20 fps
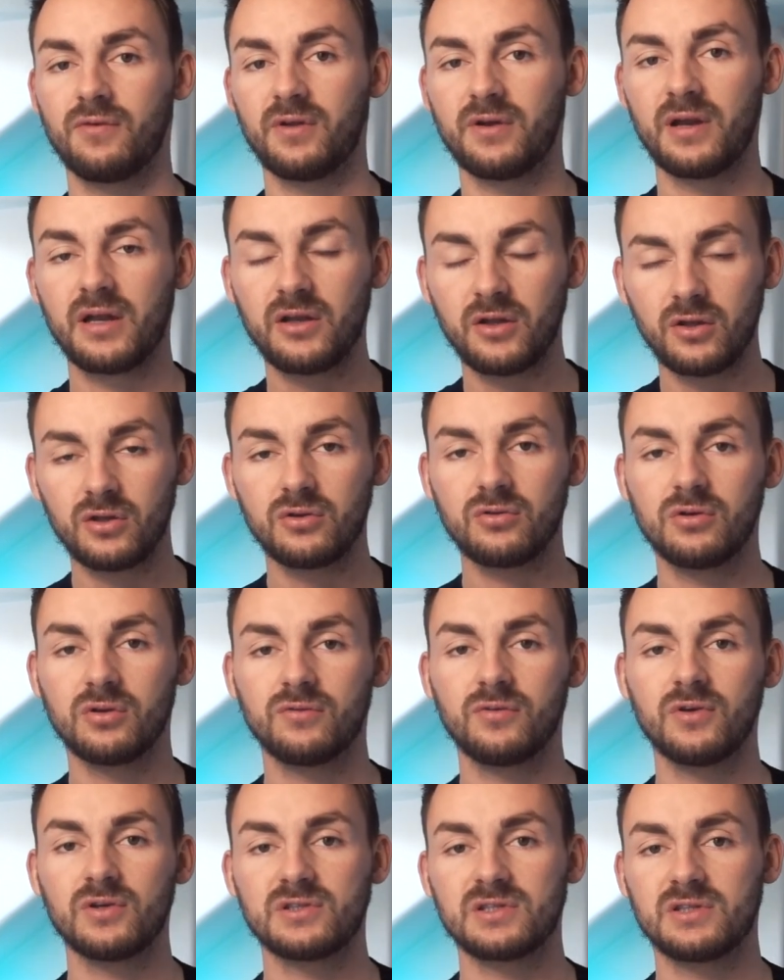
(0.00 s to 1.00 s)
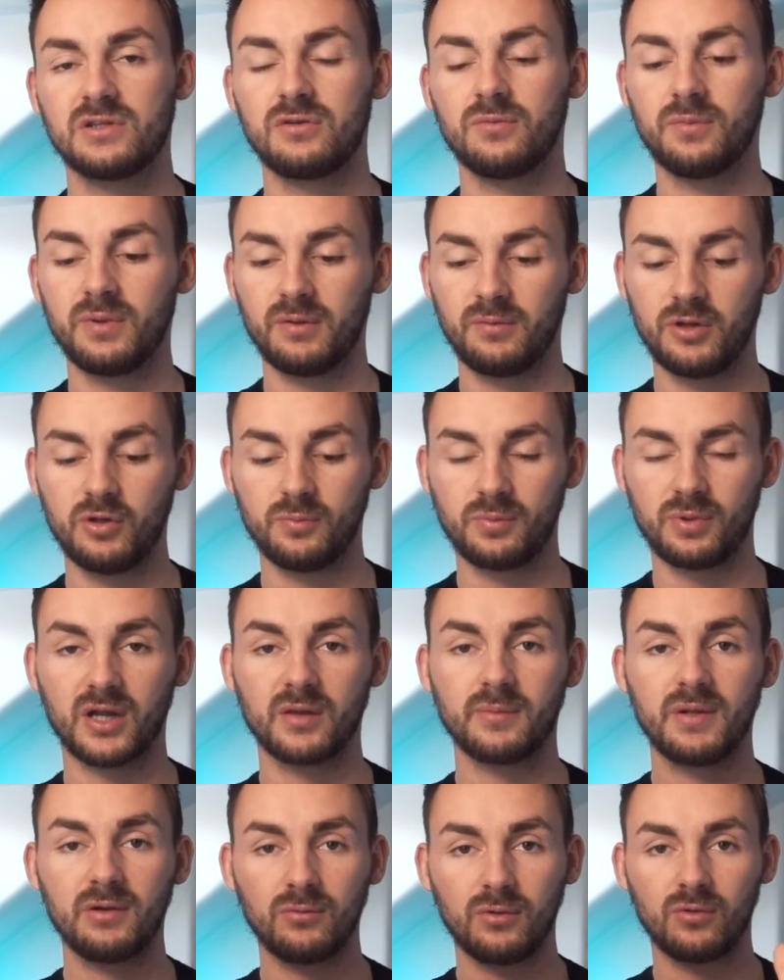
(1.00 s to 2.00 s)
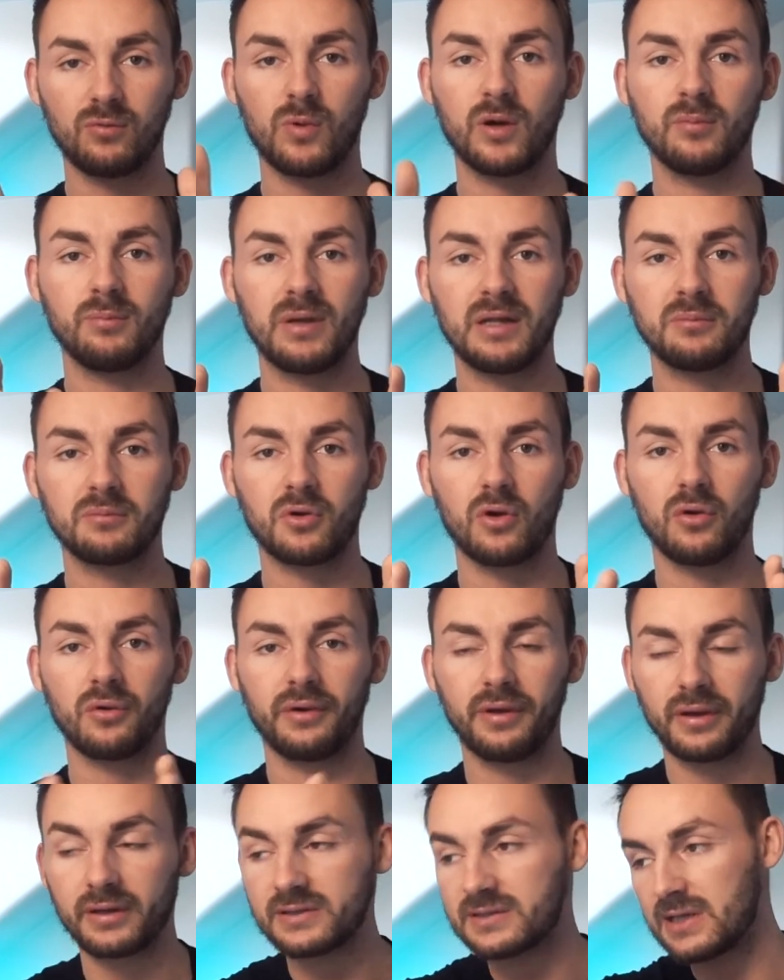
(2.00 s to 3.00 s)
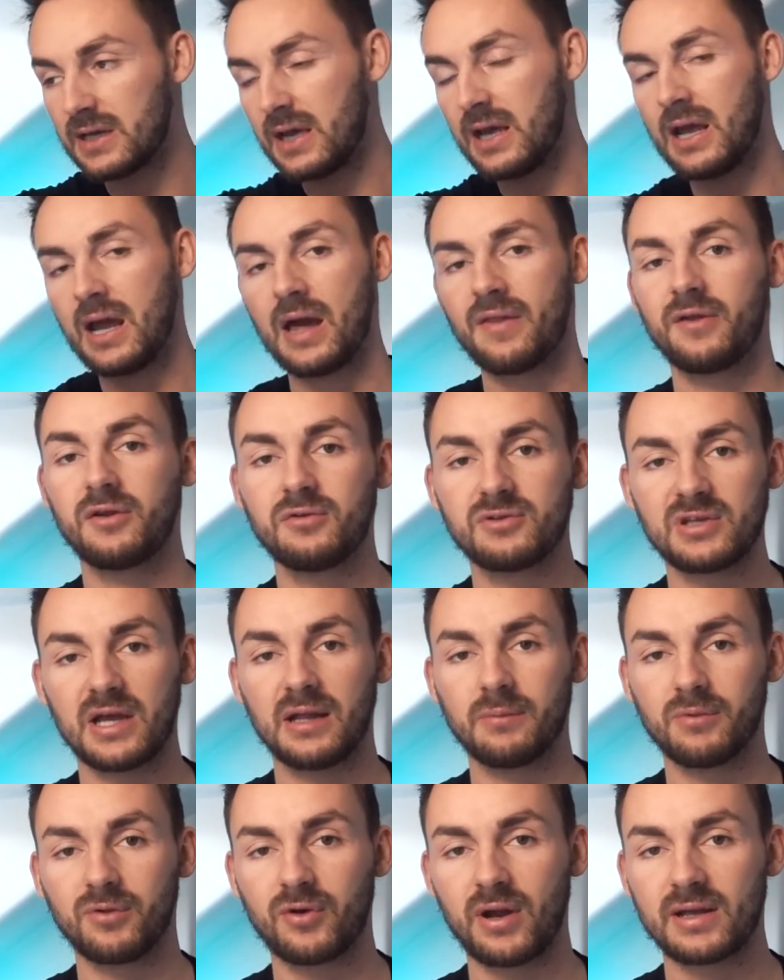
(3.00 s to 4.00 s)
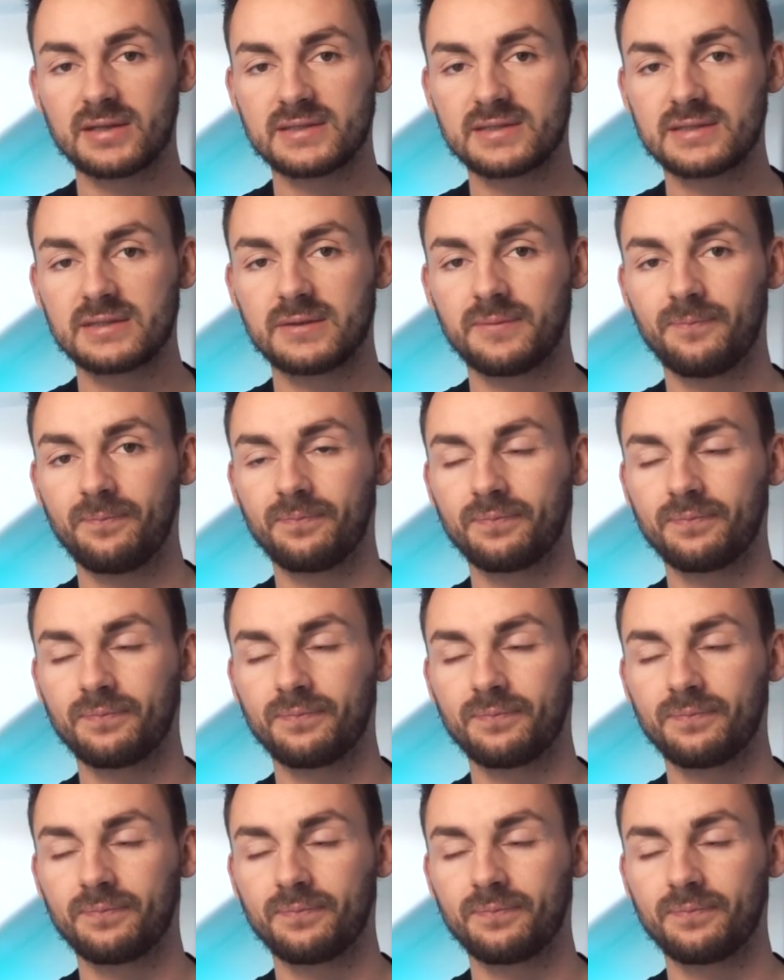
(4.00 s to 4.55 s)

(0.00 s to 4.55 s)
They're in your universe and you them in with one main product, then you sell them the rest.